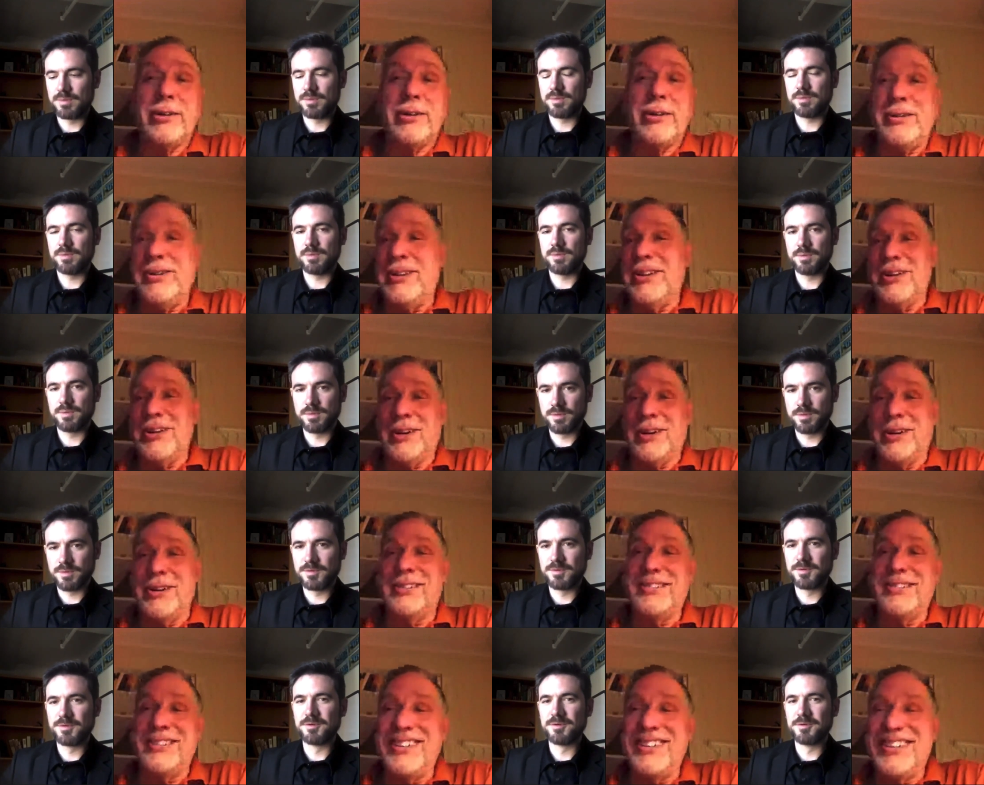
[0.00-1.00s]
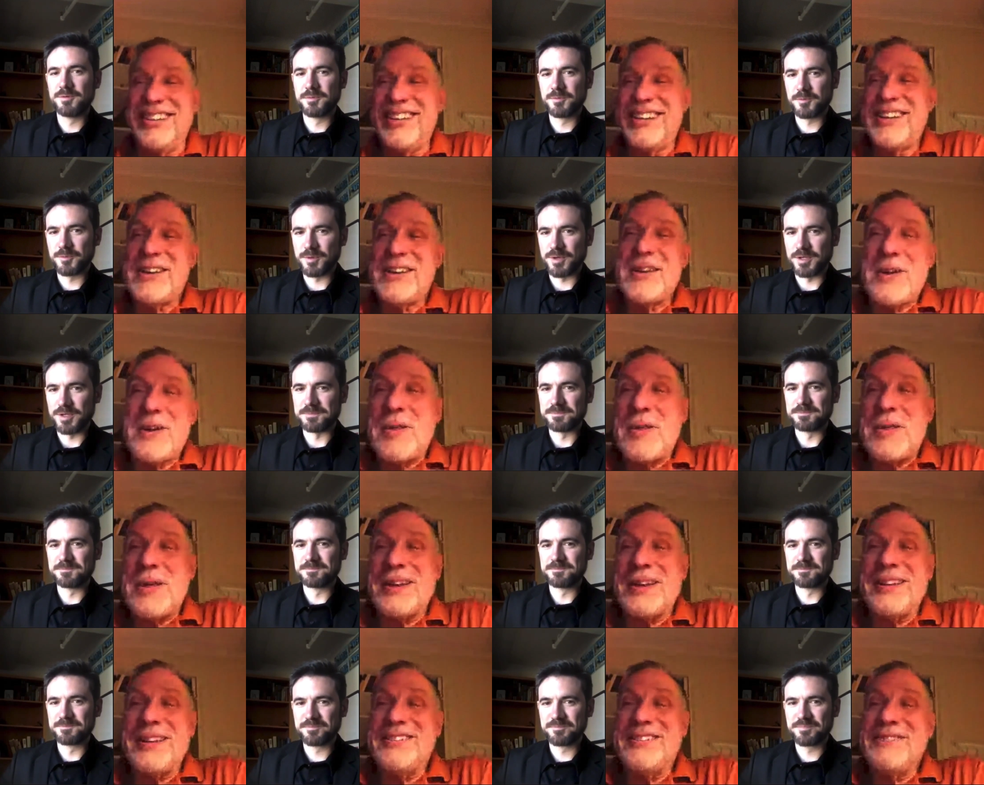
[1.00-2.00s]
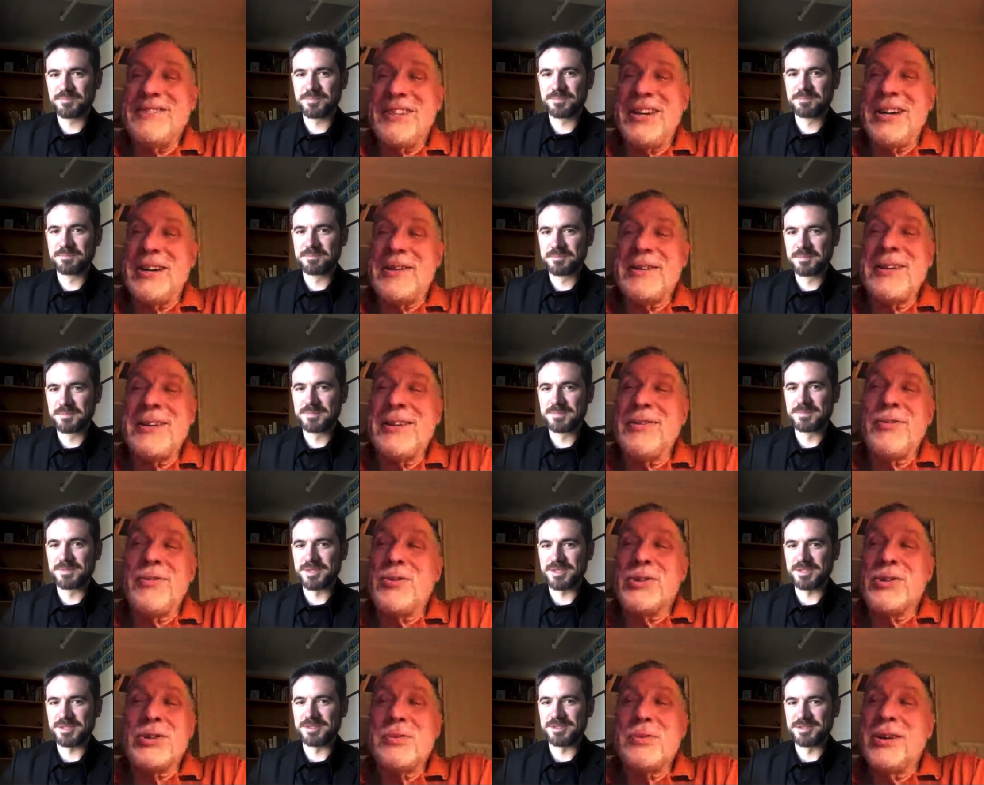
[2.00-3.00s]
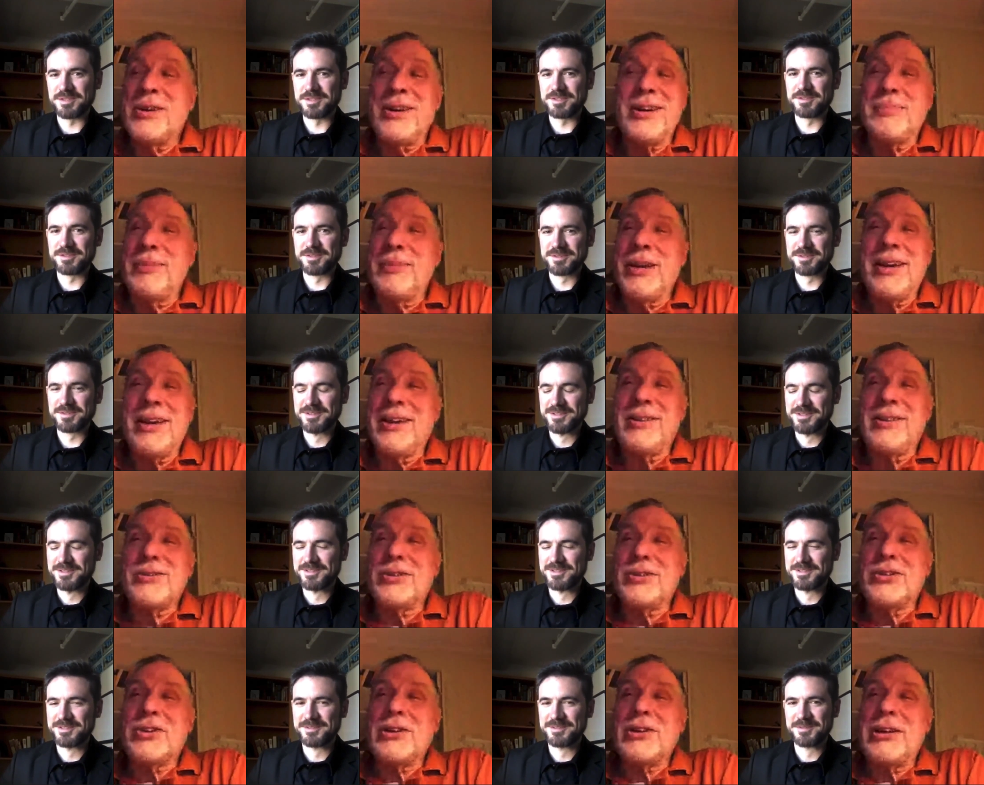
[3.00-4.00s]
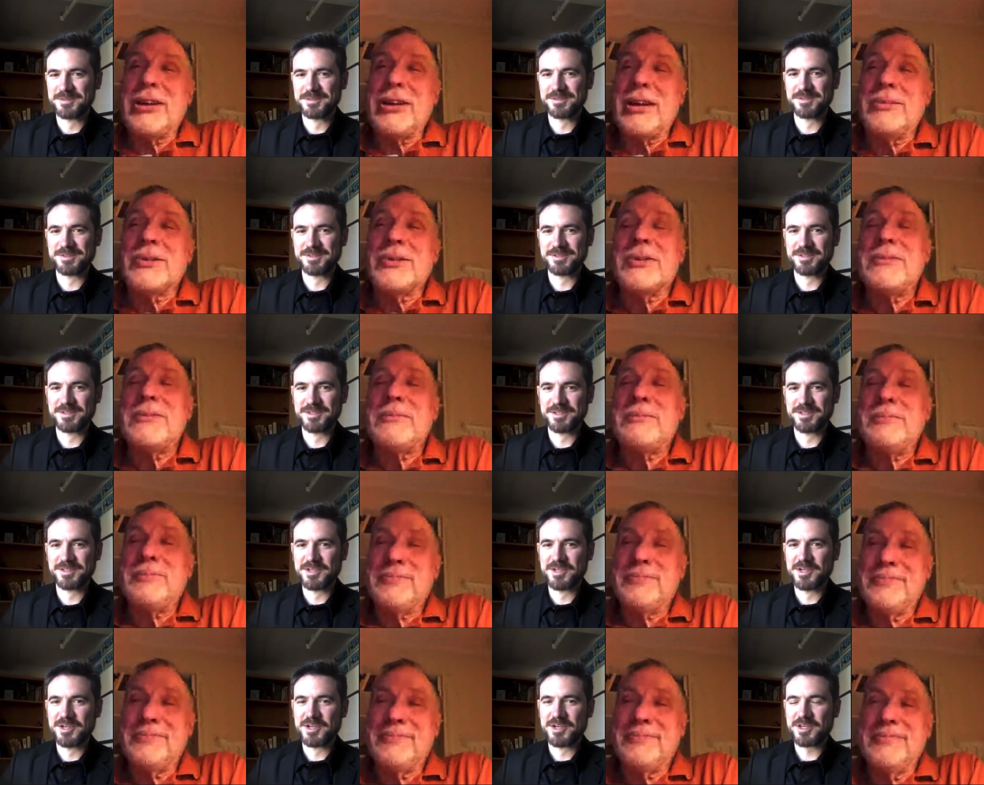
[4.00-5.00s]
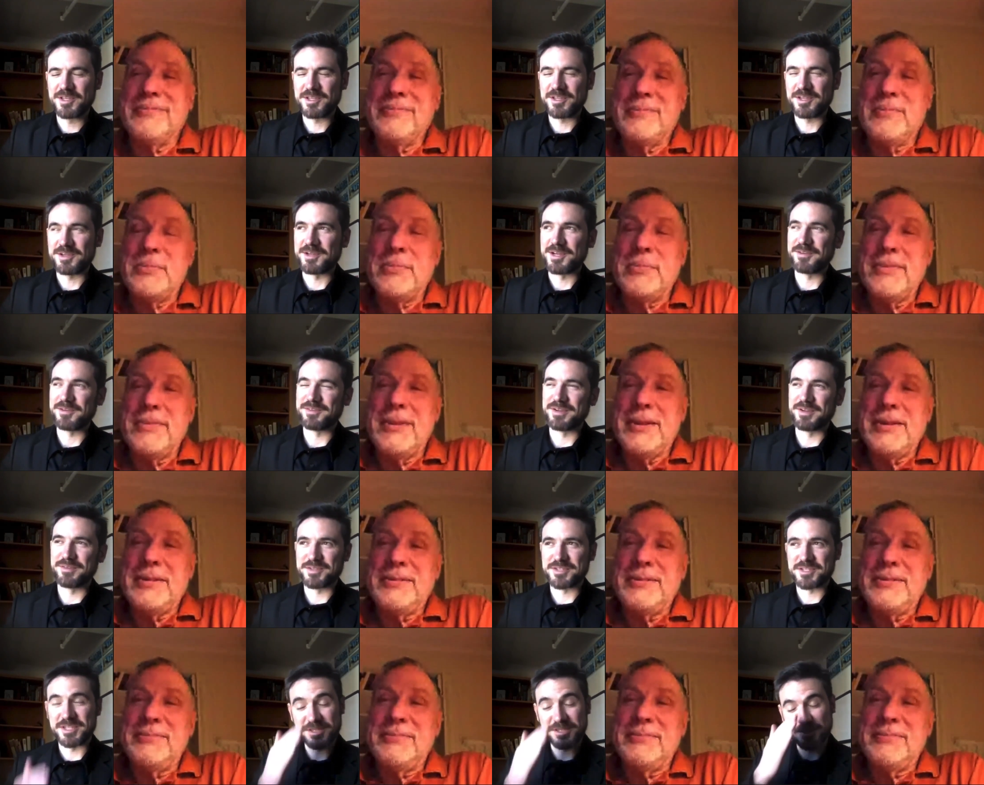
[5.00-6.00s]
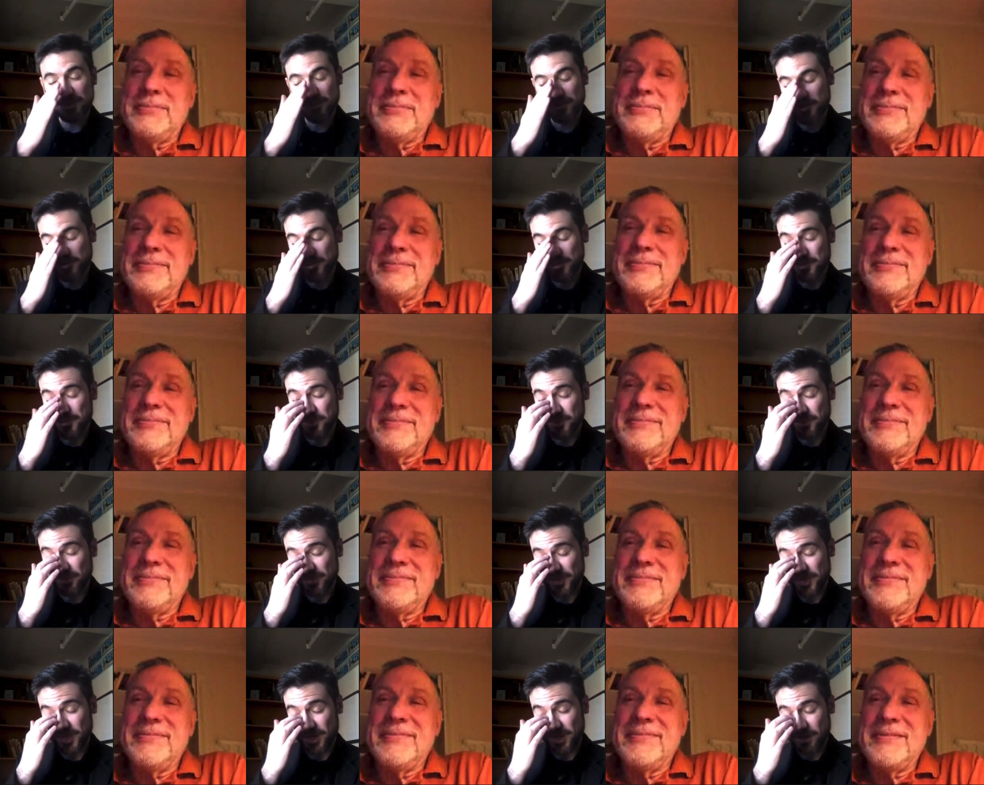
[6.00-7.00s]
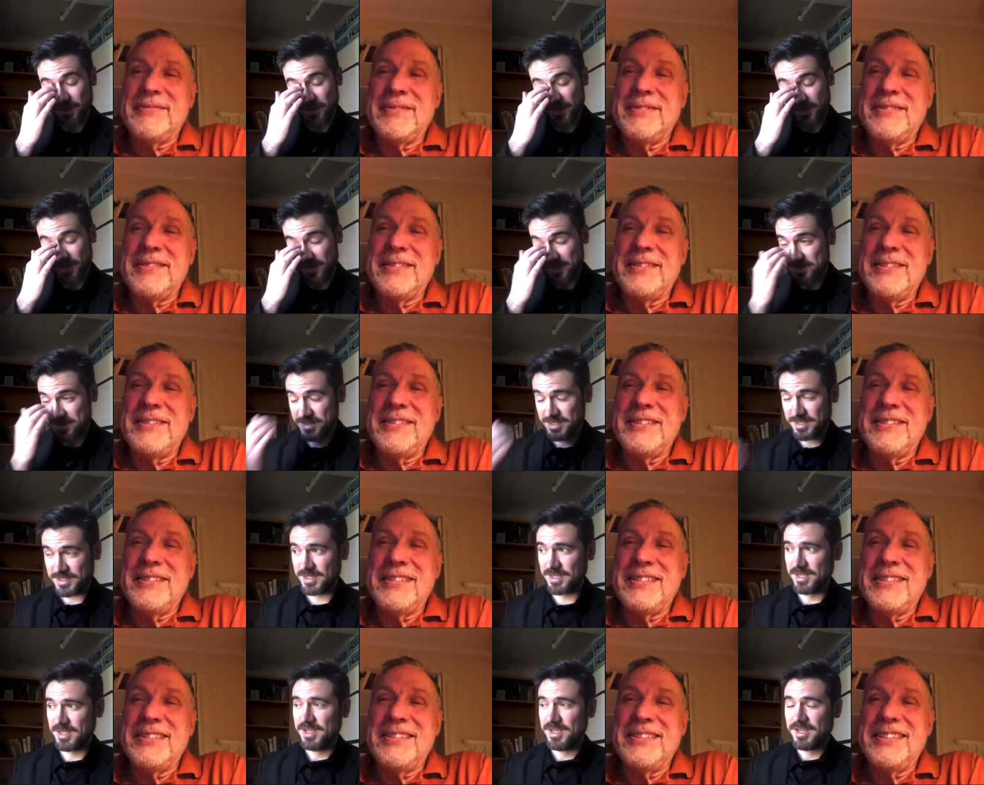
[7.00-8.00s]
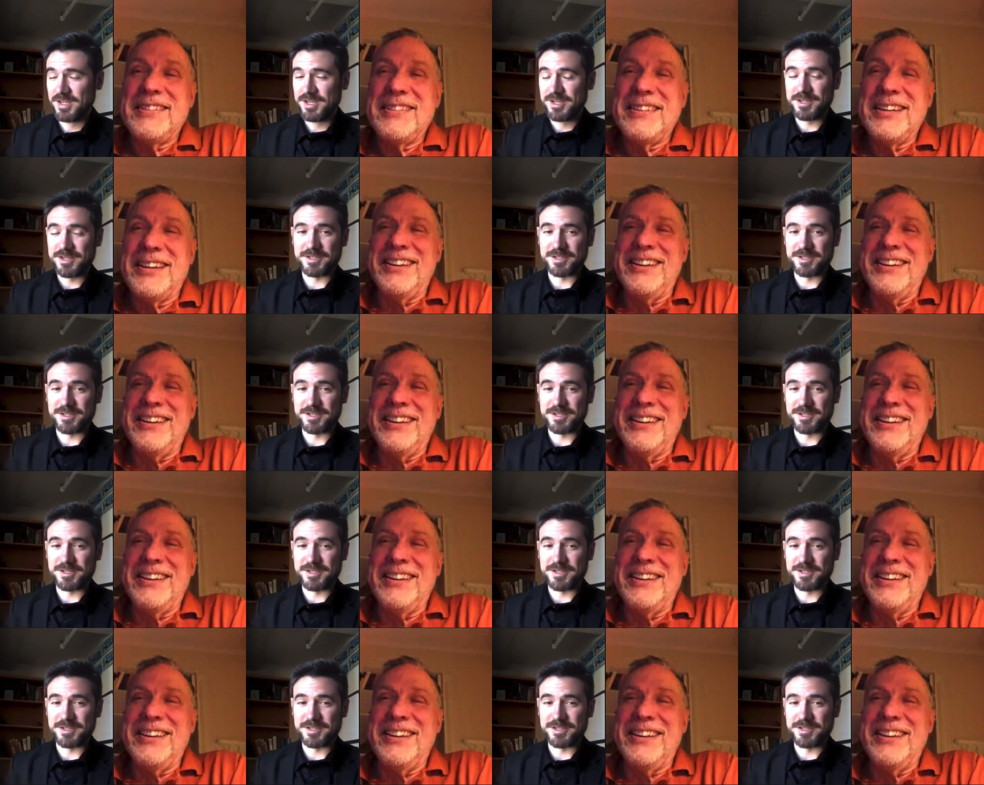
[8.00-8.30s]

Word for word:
Speaker 1: you know. Right. Yeah, and of course, we're not making any such claims.
Speaker 2: Yeah, I've never seen the Old Norse word for carbon dioxide. right.